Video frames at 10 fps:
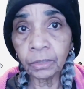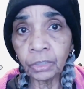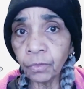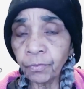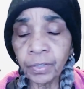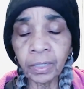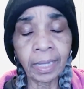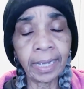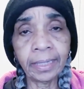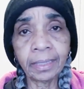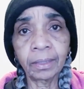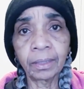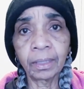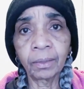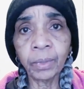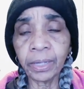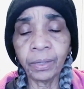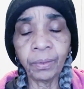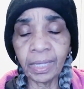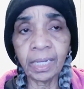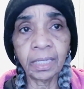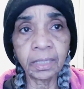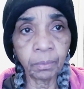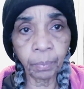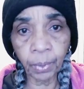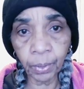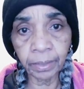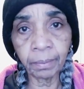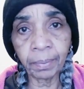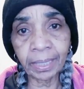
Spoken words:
don't feel like what you eat is important,